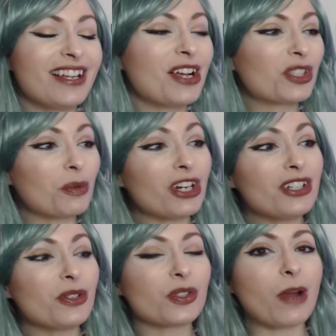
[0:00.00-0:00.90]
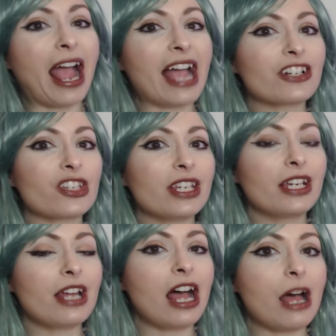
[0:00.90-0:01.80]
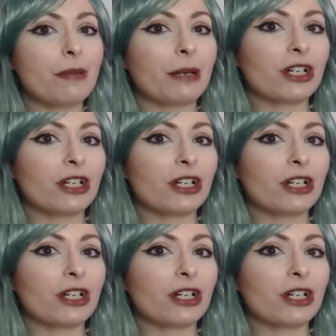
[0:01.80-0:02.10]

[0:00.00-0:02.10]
So what we're gonna do is we're actually gonna hop and I'm